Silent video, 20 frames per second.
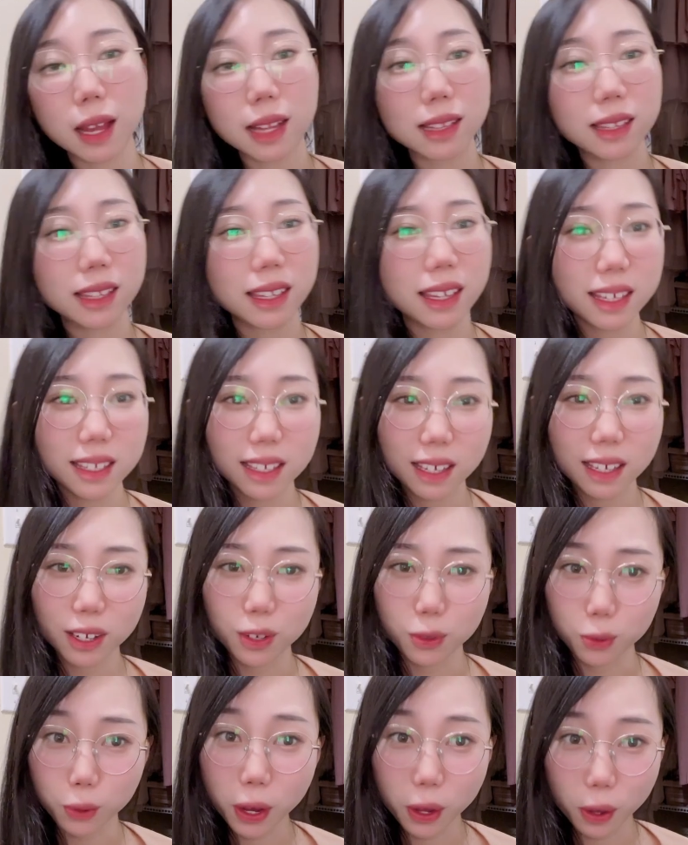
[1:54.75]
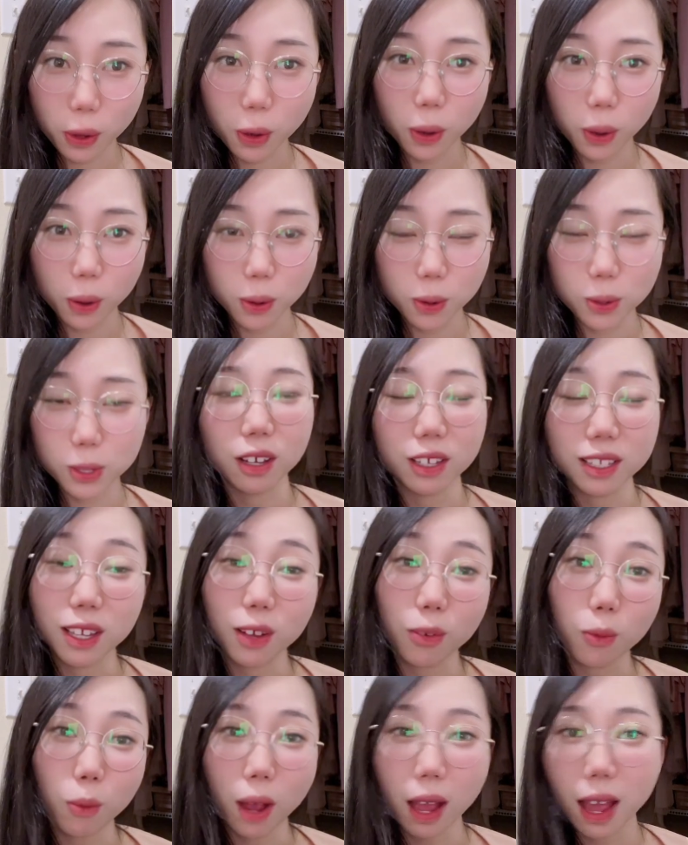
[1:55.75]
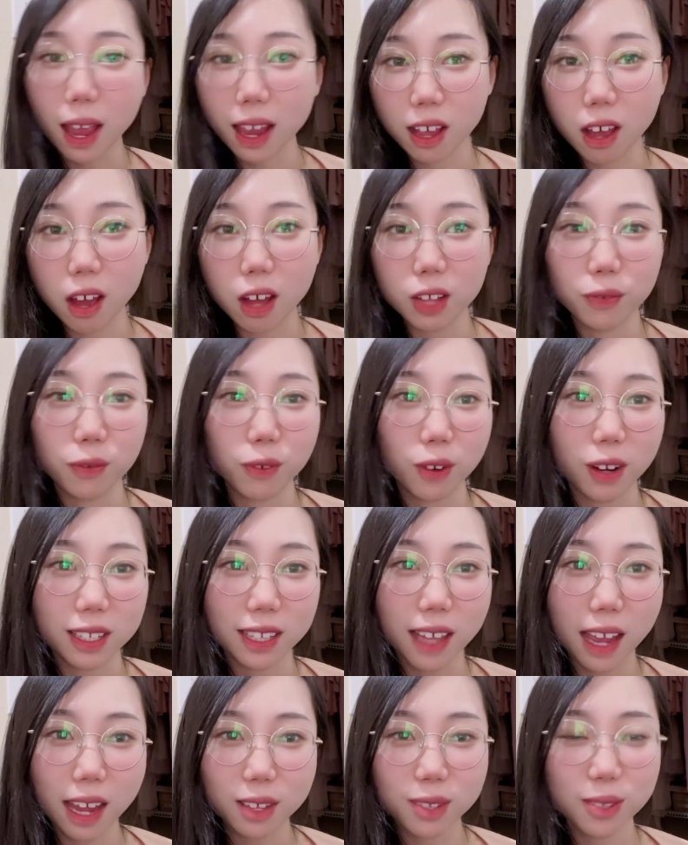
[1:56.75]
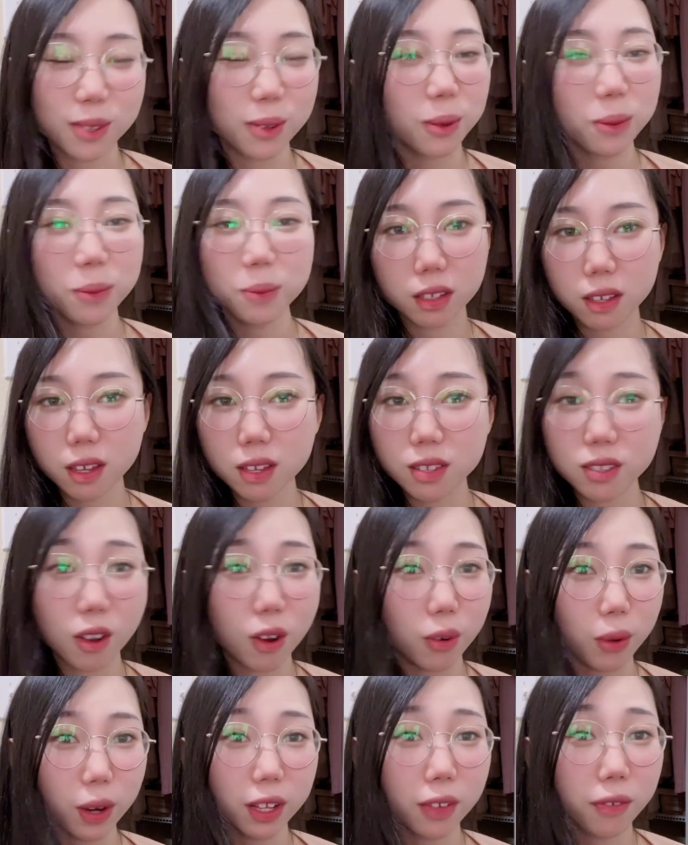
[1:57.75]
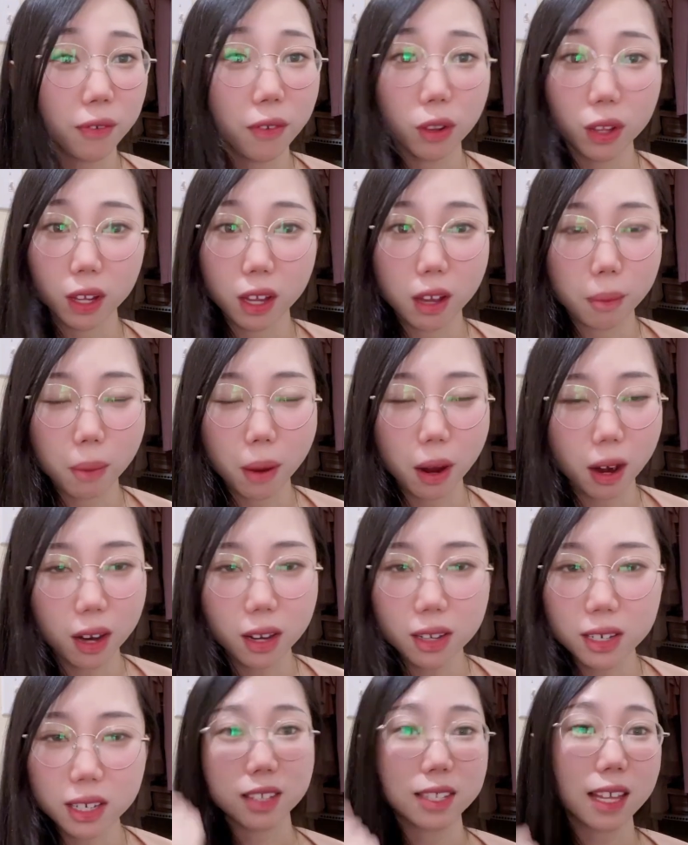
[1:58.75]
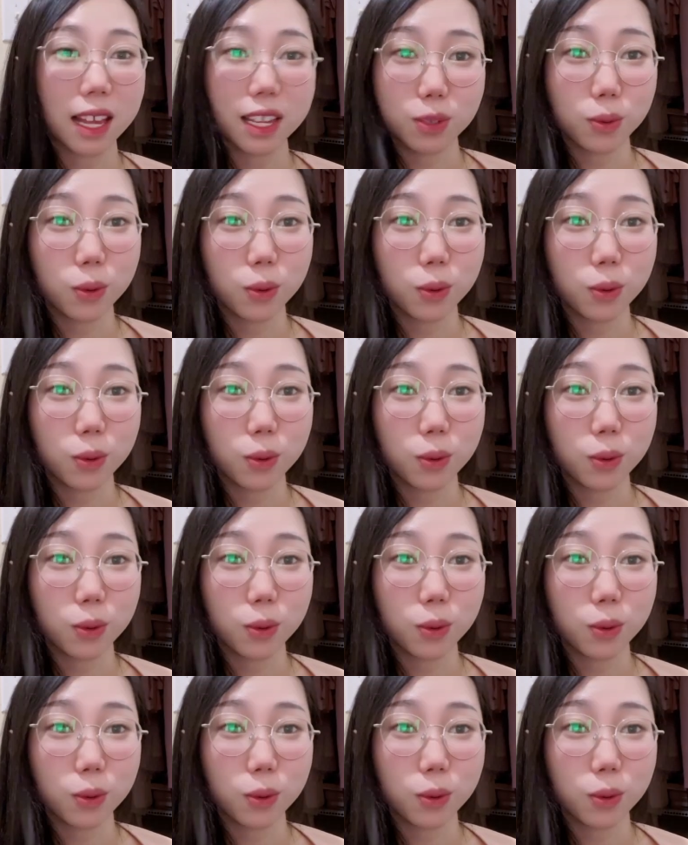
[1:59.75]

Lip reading: need a raincoat, the one I got from Daiso. It's already falling apart. That's